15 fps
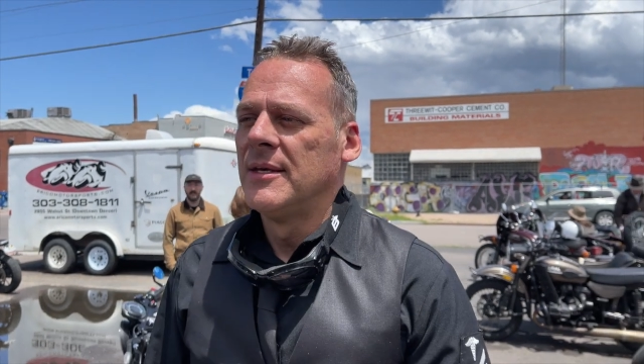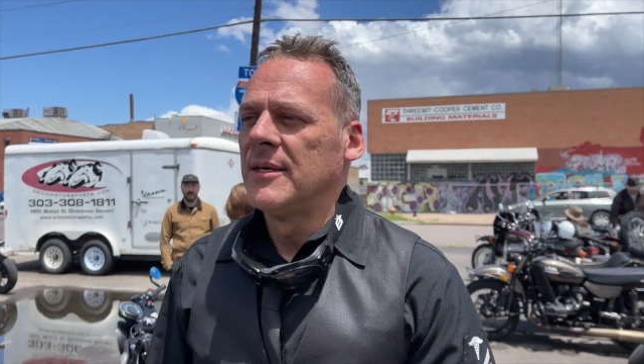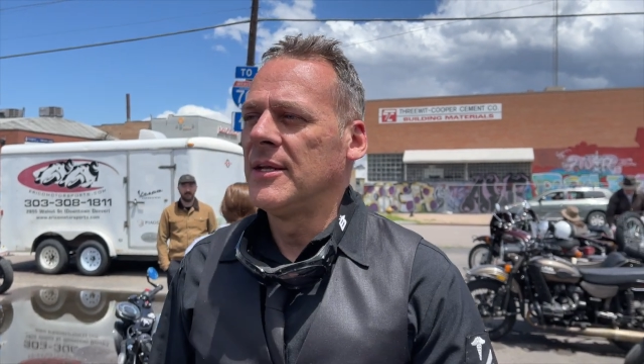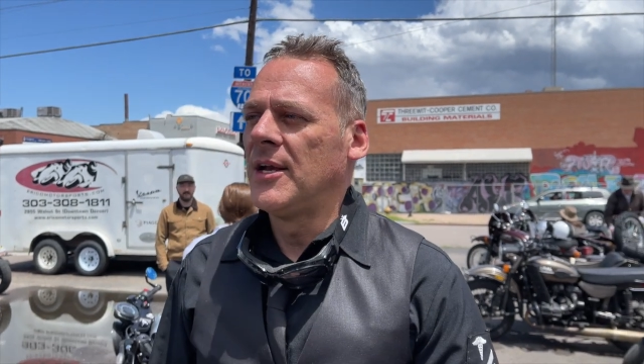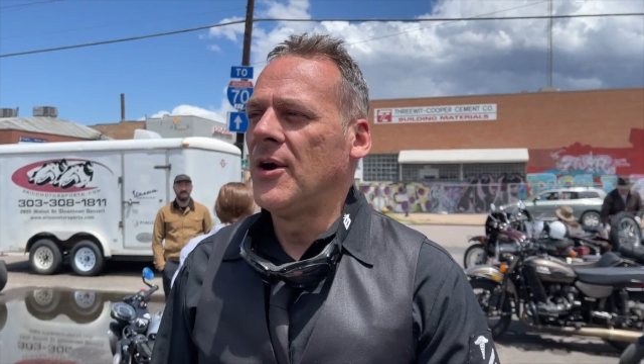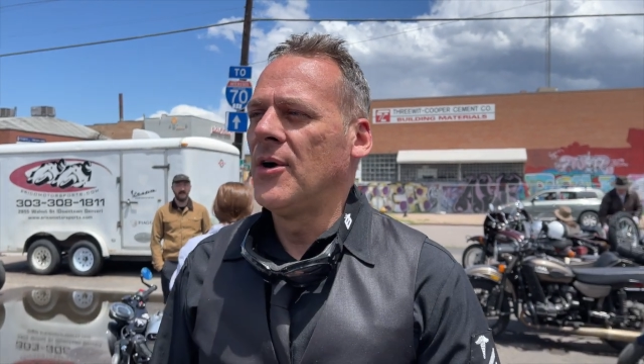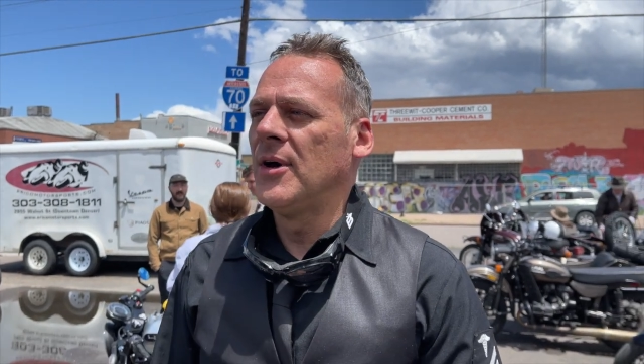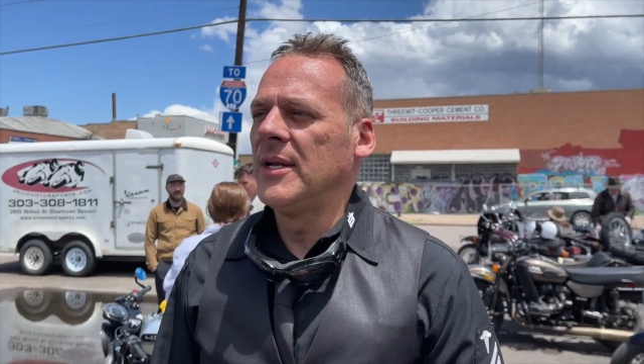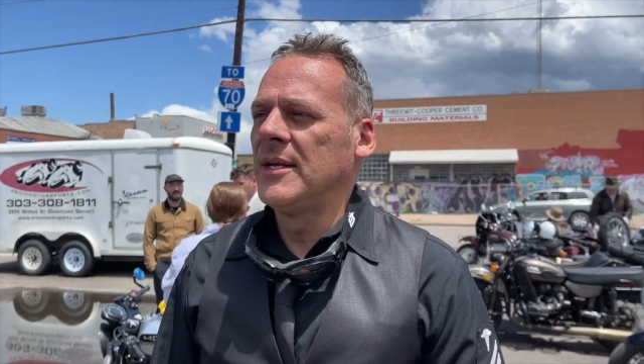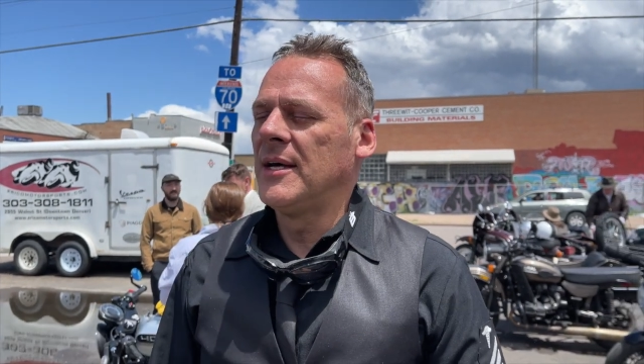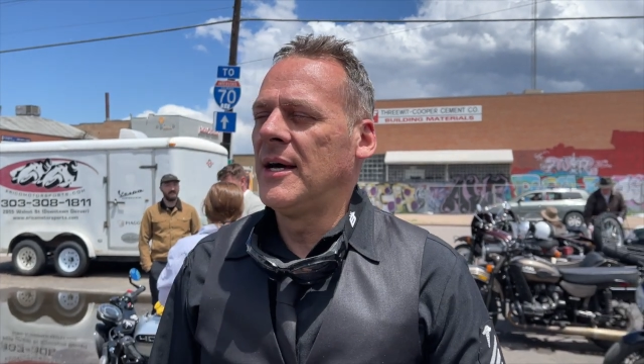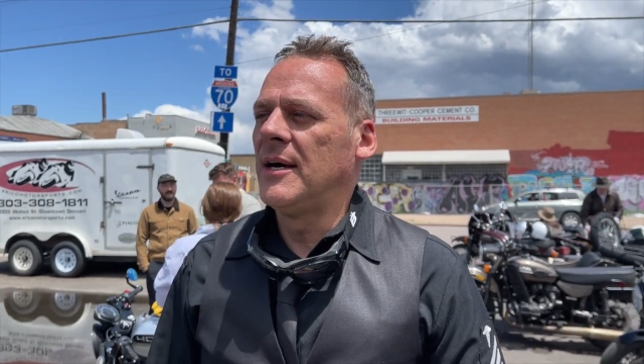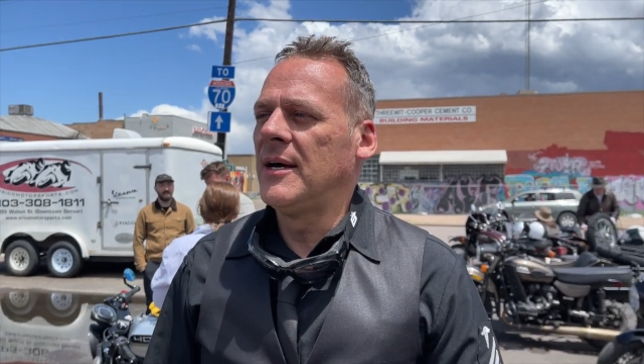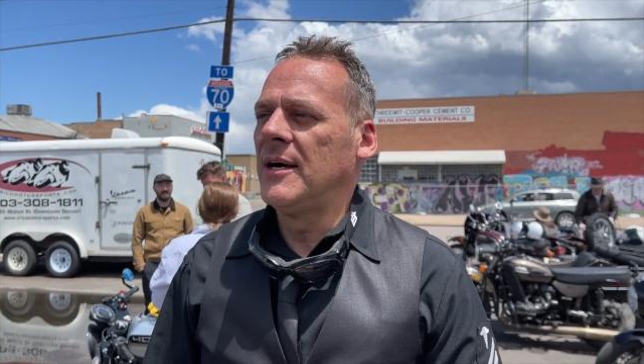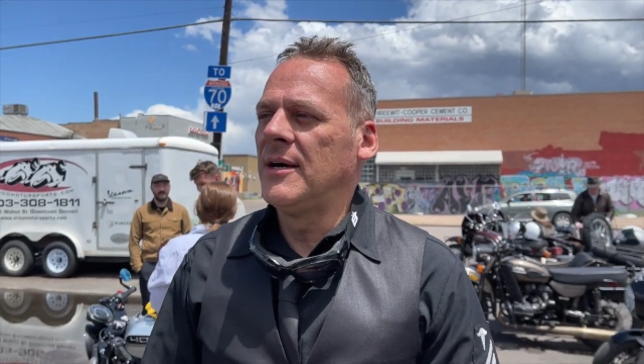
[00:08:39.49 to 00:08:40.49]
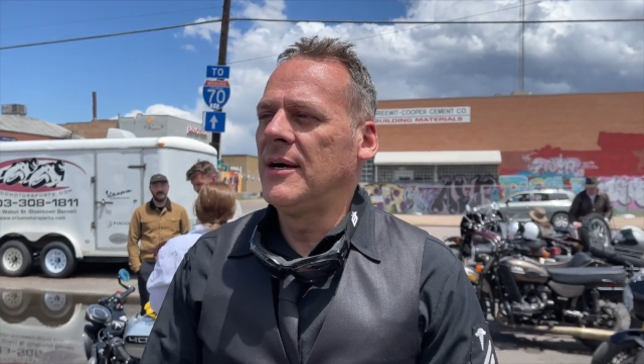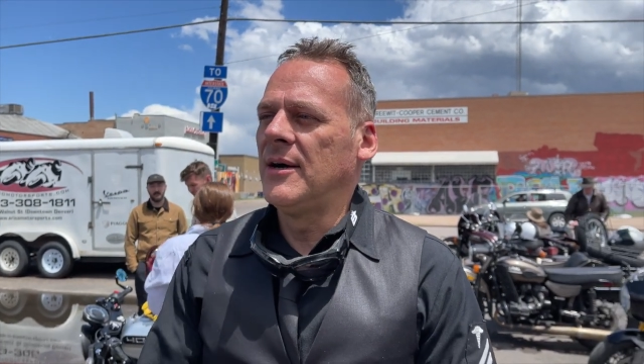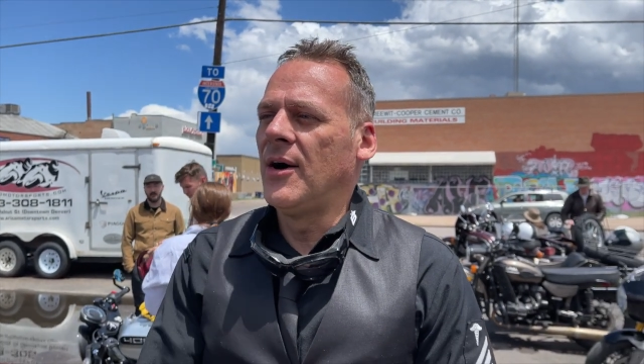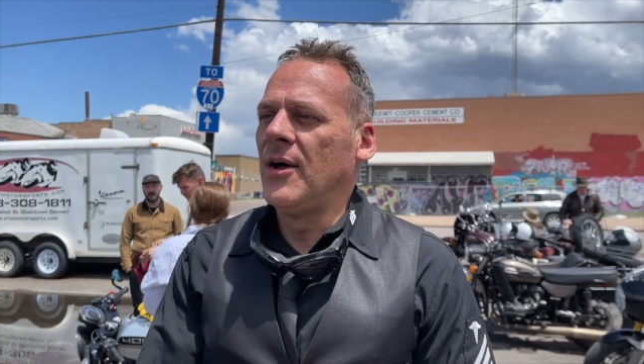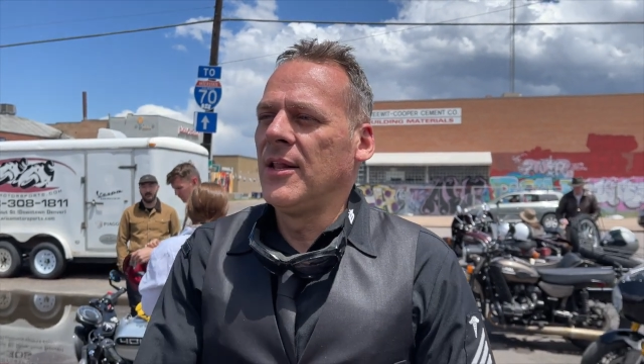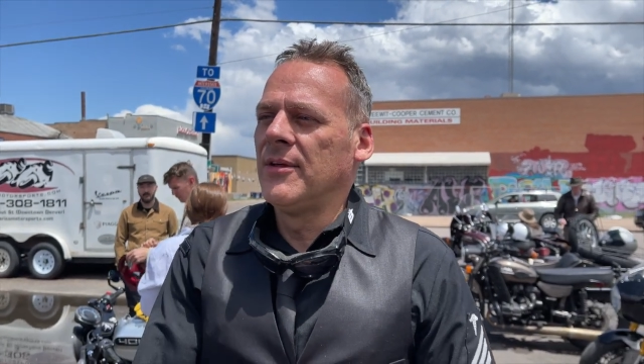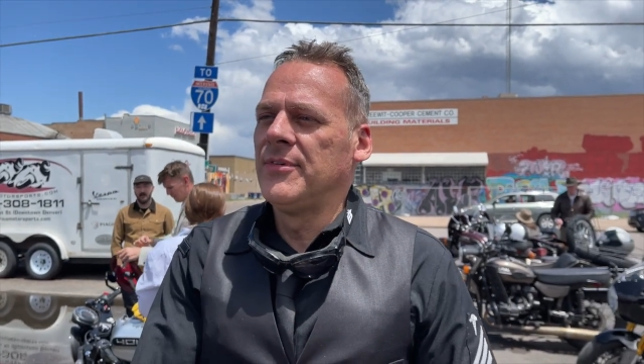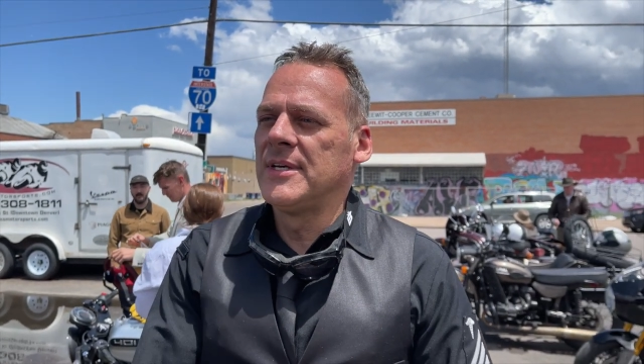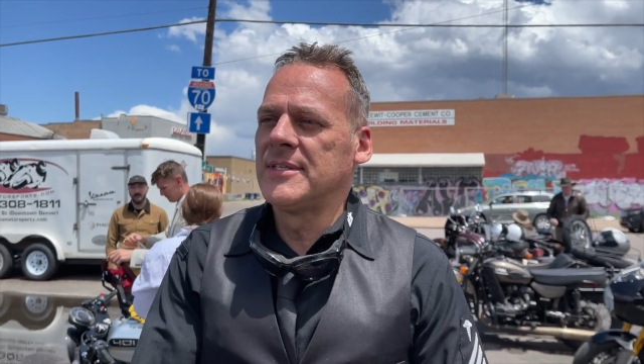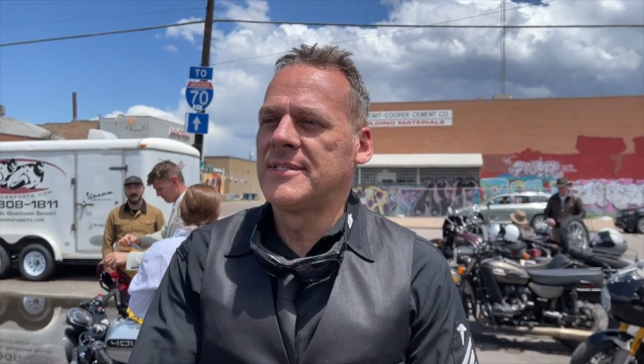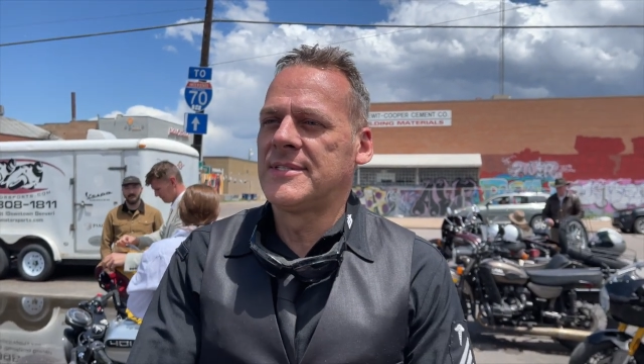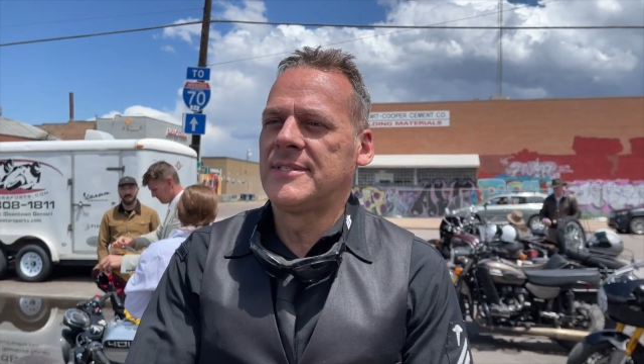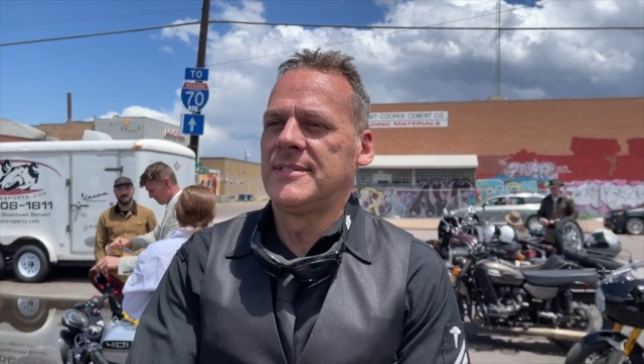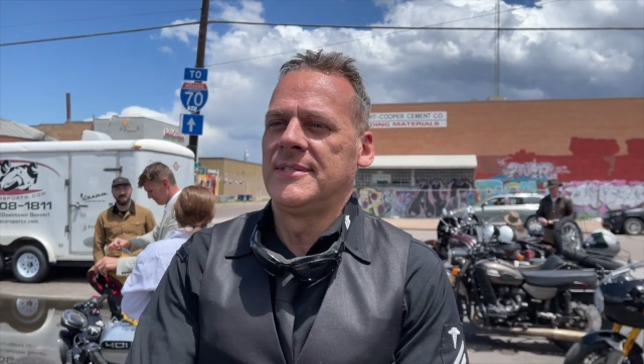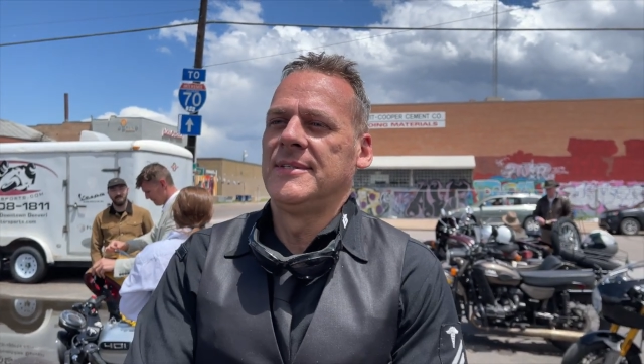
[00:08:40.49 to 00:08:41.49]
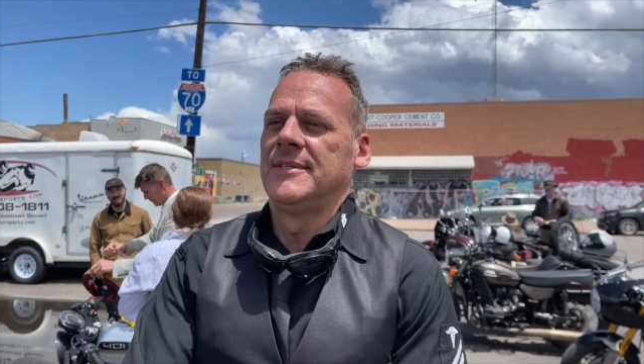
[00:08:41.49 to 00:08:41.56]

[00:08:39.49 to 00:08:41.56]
you know, and all of us